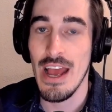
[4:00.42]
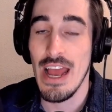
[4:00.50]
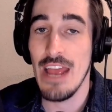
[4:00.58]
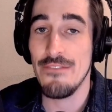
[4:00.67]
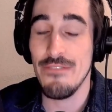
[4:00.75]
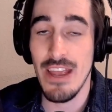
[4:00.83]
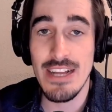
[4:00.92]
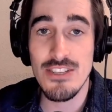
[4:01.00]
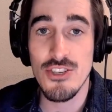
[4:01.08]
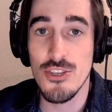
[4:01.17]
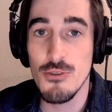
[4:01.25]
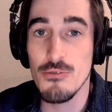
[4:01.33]
If it's
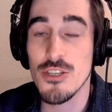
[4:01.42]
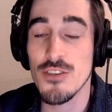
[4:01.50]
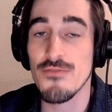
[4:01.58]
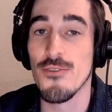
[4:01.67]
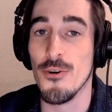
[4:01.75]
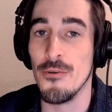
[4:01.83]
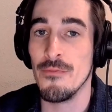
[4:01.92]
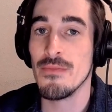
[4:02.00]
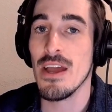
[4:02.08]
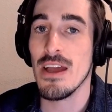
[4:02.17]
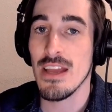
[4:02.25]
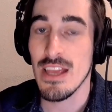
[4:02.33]
useful,
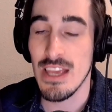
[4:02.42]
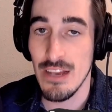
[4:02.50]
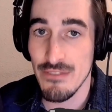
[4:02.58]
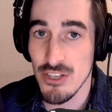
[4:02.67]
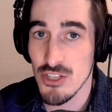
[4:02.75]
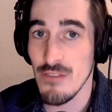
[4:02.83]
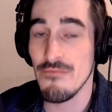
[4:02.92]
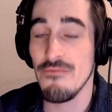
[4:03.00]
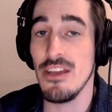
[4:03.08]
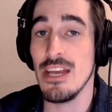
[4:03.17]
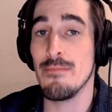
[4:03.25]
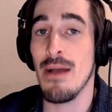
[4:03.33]
give us some
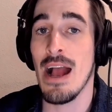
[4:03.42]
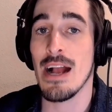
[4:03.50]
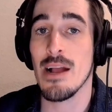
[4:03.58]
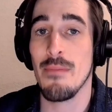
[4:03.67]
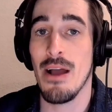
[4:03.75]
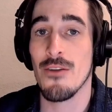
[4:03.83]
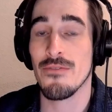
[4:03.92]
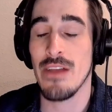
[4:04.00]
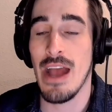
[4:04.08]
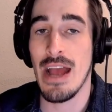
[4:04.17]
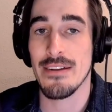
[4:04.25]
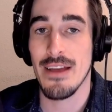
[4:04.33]
feedback about
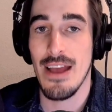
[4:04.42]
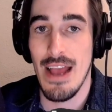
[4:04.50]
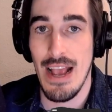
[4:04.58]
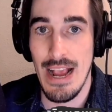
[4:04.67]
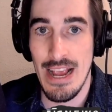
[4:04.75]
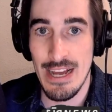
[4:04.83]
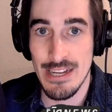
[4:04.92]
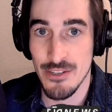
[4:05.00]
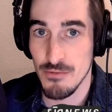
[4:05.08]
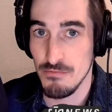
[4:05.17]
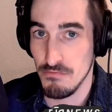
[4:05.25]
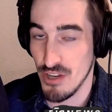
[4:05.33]
that and
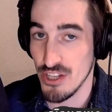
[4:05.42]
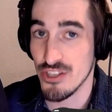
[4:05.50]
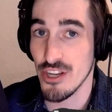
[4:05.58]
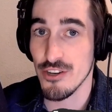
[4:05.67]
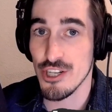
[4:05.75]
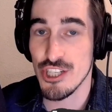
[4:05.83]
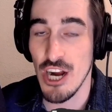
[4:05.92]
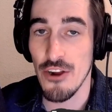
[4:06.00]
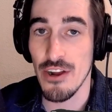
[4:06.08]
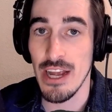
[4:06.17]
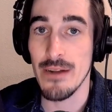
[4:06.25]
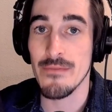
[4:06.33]
consider sharing
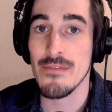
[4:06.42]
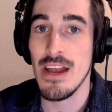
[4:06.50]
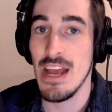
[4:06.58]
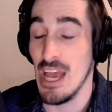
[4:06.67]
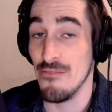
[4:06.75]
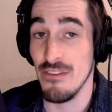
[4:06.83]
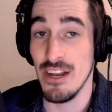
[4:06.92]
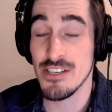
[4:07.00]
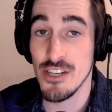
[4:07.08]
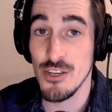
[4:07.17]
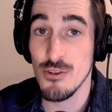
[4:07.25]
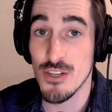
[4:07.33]
it. If it isn't
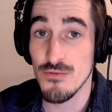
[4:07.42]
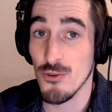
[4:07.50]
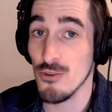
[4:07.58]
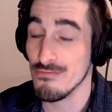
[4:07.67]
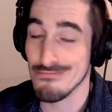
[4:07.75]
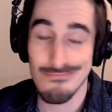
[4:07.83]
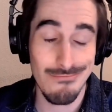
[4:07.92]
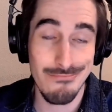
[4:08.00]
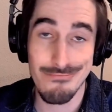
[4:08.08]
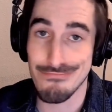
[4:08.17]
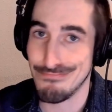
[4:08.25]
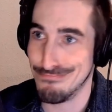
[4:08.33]
useful,
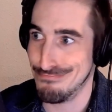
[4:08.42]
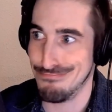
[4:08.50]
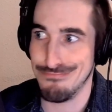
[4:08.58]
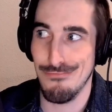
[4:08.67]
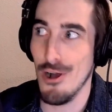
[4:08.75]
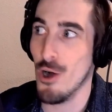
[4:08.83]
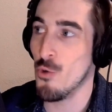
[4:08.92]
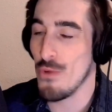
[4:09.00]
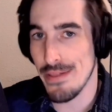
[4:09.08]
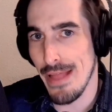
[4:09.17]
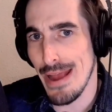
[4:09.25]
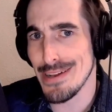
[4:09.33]
well, we'd
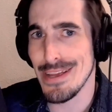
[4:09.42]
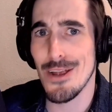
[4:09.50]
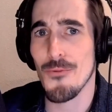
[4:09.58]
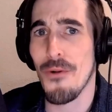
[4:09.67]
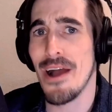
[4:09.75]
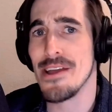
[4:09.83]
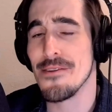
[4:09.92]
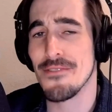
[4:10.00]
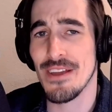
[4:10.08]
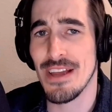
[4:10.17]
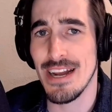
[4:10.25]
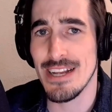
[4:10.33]
like to hear why you think
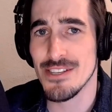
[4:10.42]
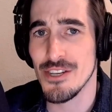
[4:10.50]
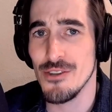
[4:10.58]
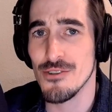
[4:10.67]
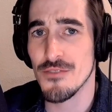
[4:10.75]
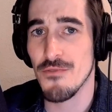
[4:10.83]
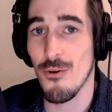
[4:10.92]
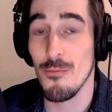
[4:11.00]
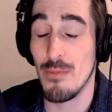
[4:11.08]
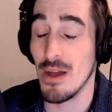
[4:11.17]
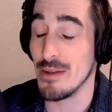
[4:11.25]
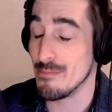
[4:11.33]
it isn't useful,
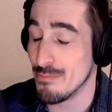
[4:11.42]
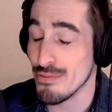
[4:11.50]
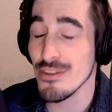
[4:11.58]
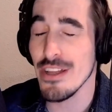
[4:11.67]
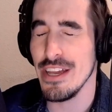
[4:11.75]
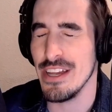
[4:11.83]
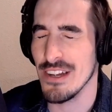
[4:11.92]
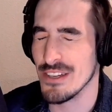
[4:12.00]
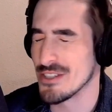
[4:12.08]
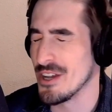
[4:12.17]
but please